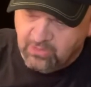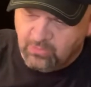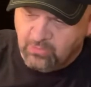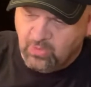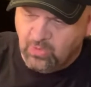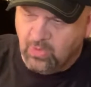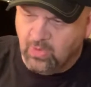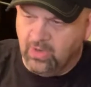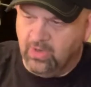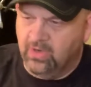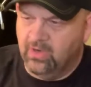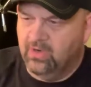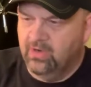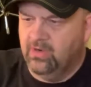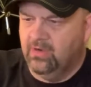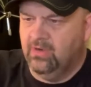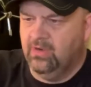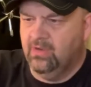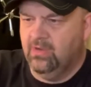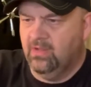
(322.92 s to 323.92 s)
more
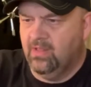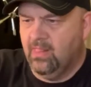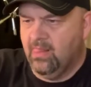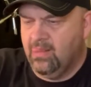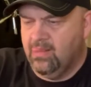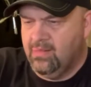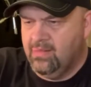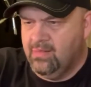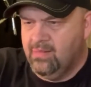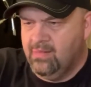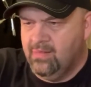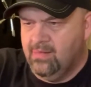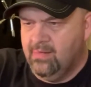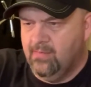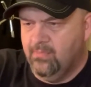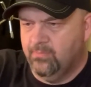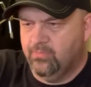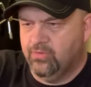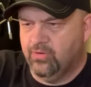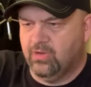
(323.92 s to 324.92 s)

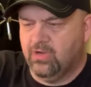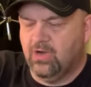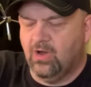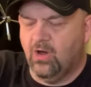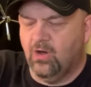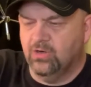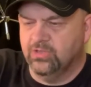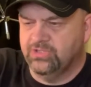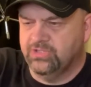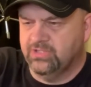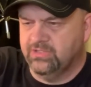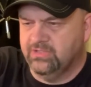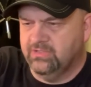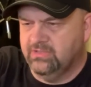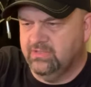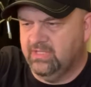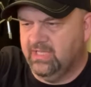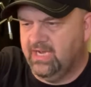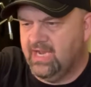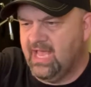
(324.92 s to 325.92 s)
precaution
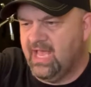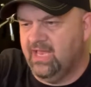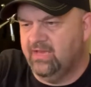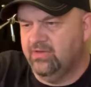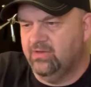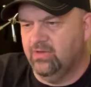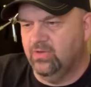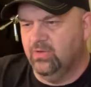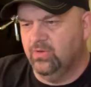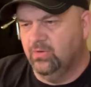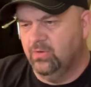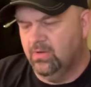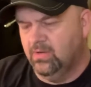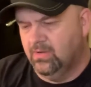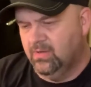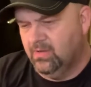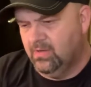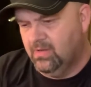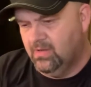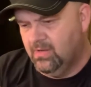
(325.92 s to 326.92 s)
than I do,
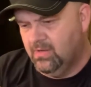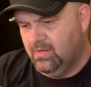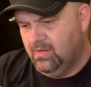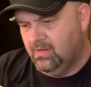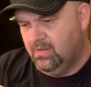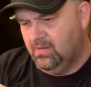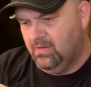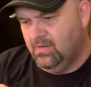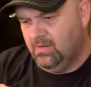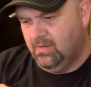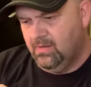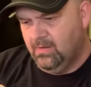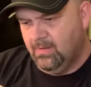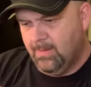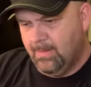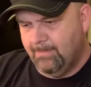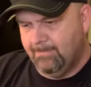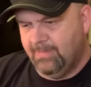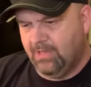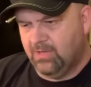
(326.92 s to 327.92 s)

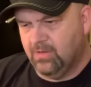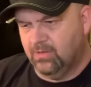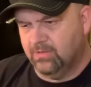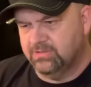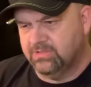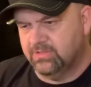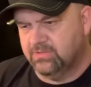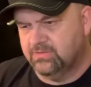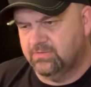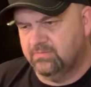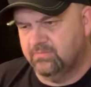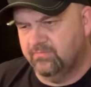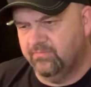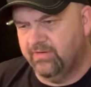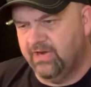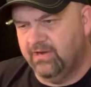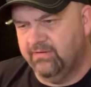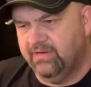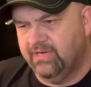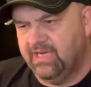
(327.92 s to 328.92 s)
because it's
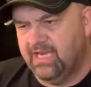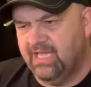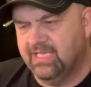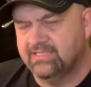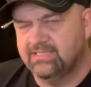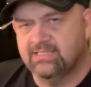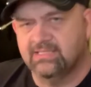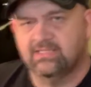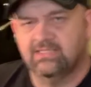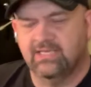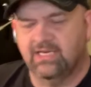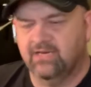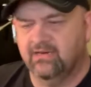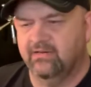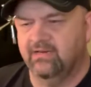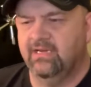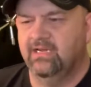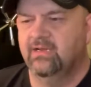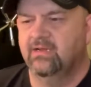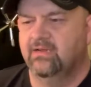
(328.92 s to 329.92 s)
very
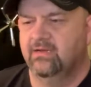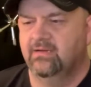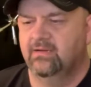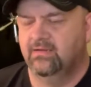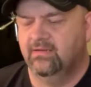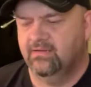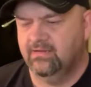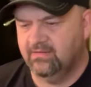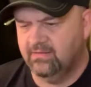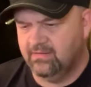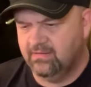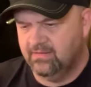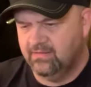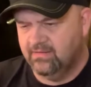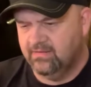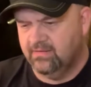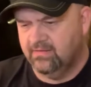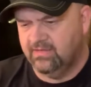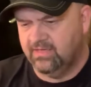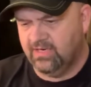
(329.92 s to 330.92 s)
necessary.
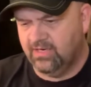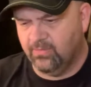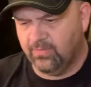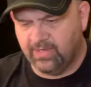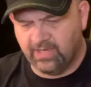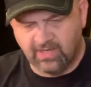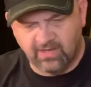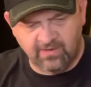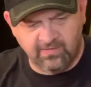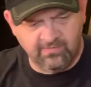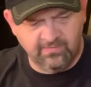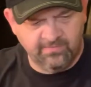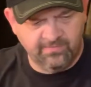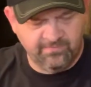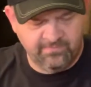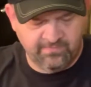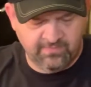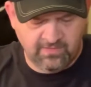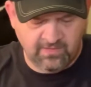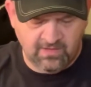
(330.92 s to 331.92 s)
There we go.
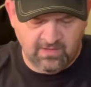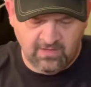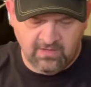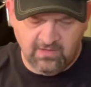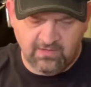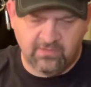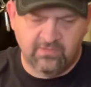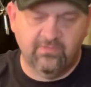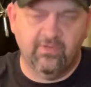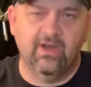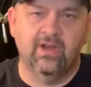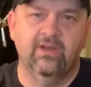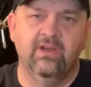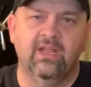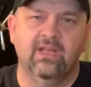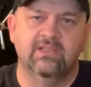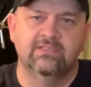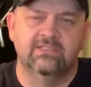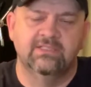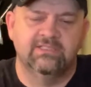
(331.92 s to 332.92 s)
It's very
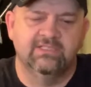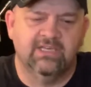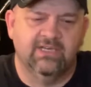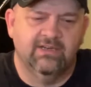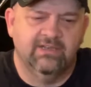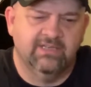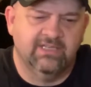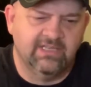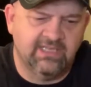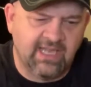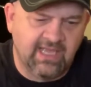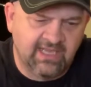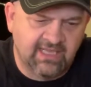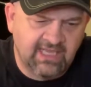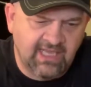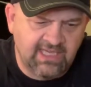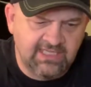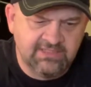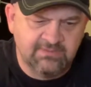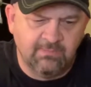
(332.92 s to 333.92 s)
necessary that that
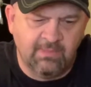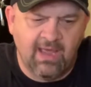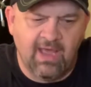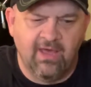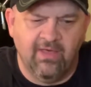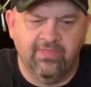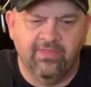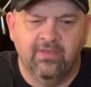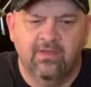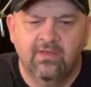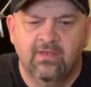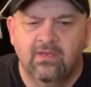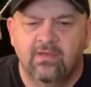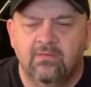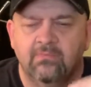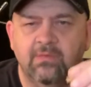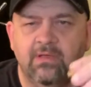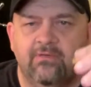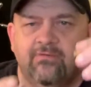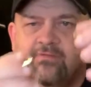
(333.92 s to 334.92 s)
case mouth
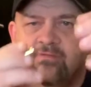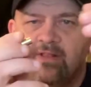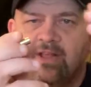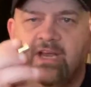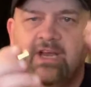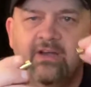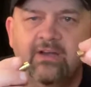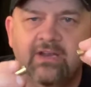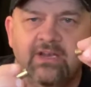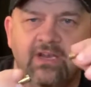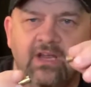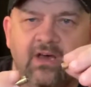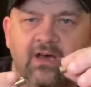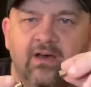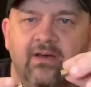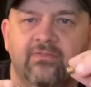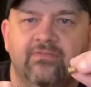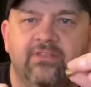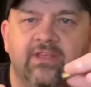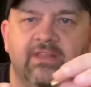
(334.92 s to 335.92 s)
be flared
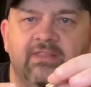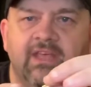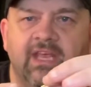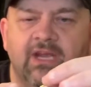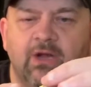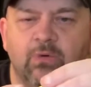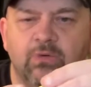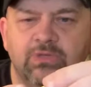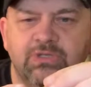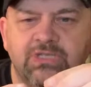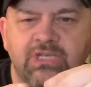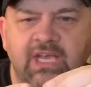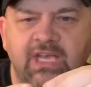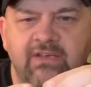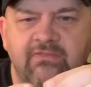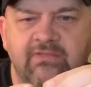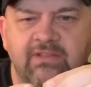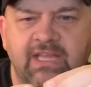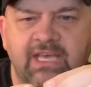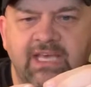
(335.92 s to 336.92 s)
enough that they don't
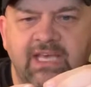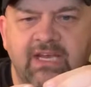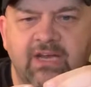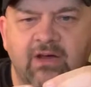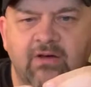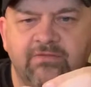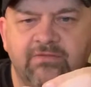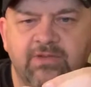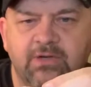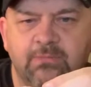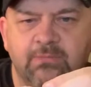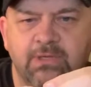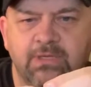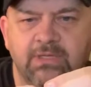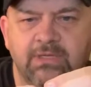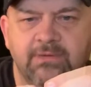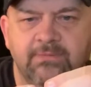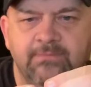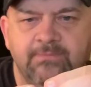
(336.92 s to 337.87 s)
shave lead off their bullet.